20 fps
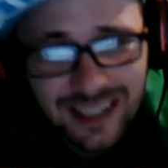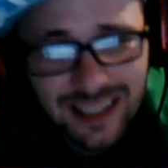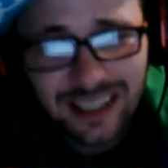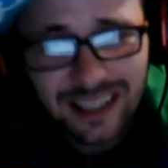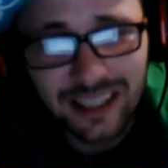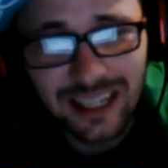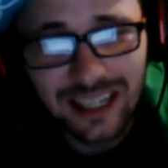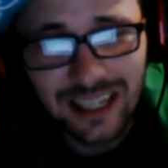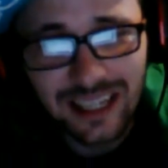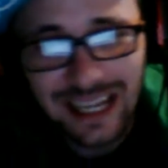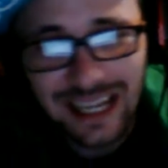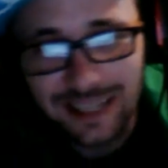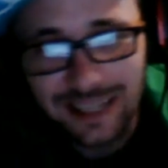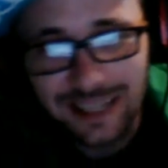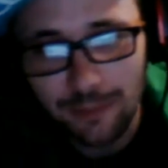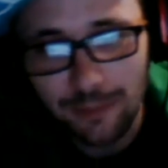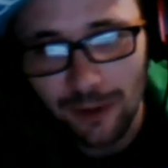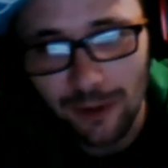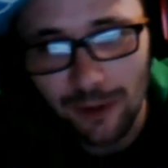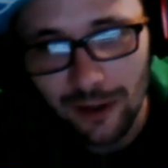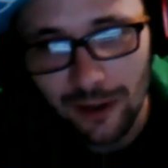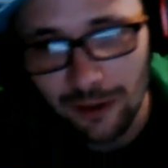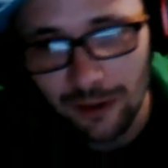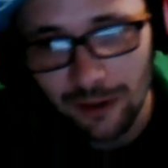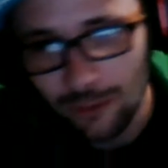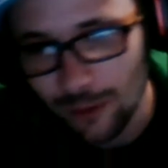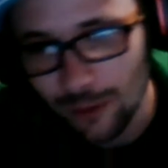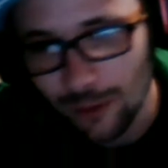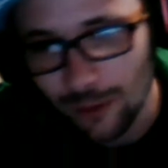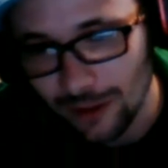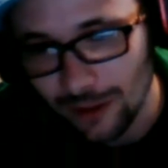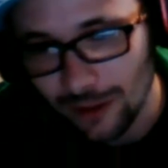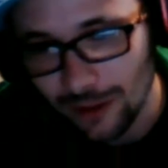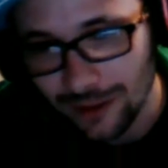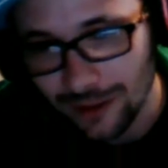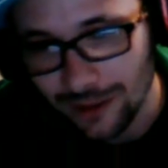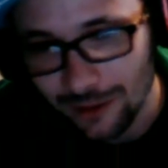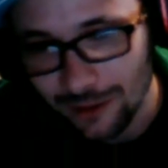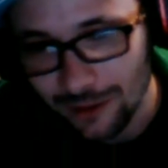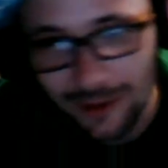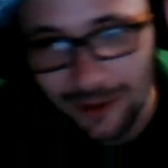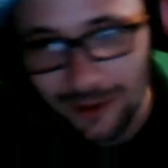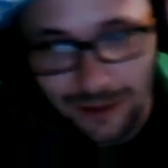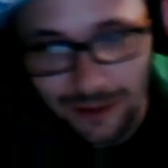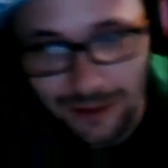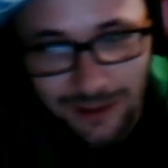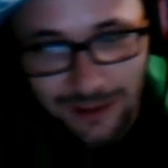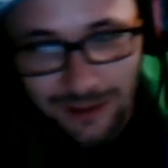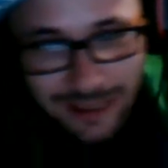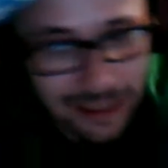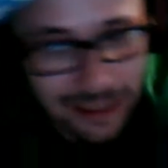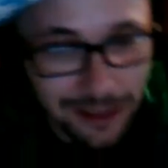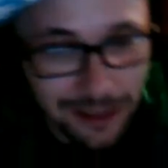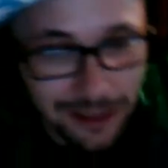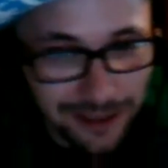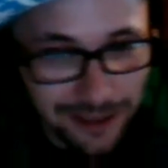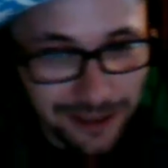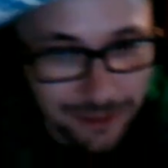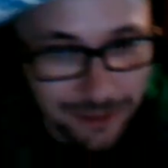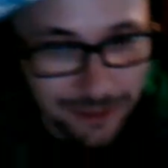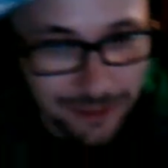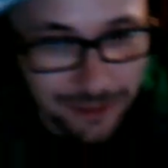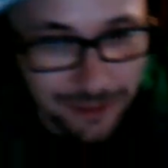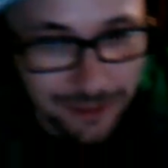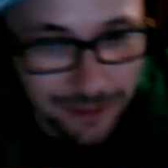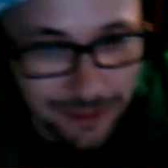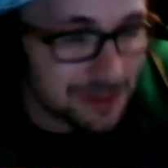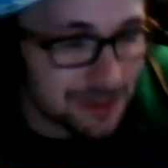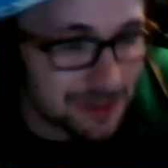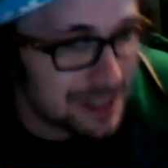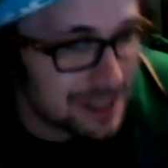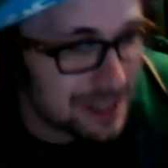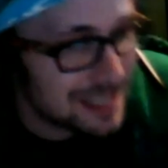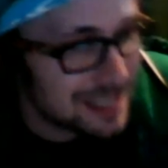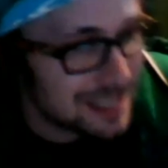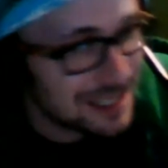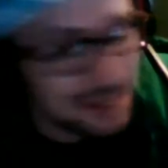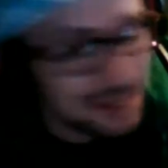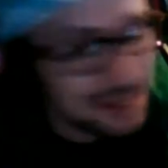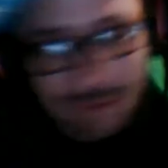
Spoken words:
the last mart of wall on the world on the planet.